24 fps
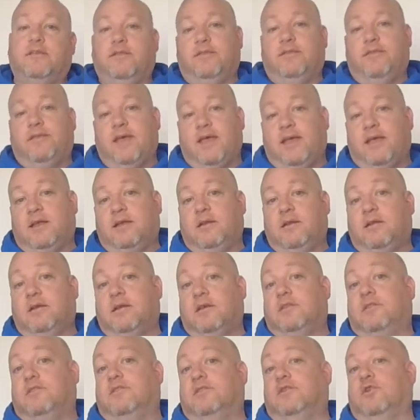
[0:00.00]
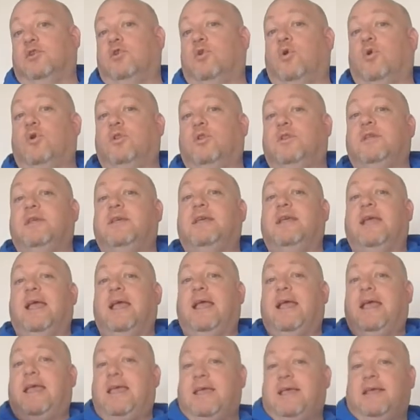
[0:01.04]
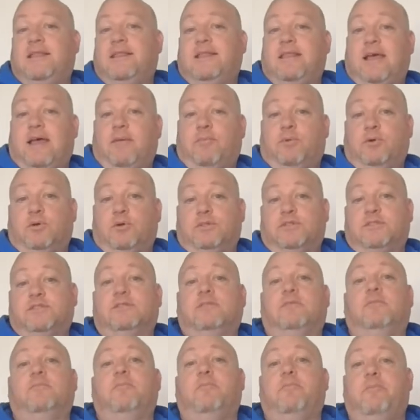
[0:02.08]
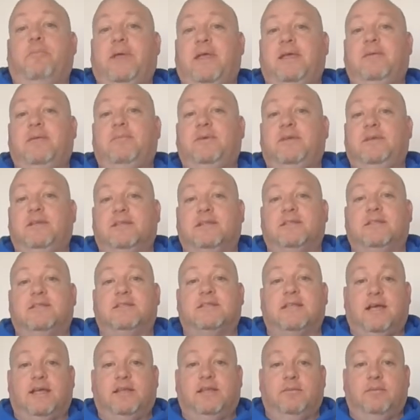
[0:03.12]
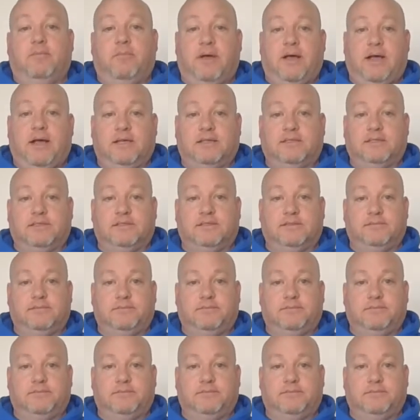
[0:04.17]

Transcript: Then the goalie and that person may be inside the box.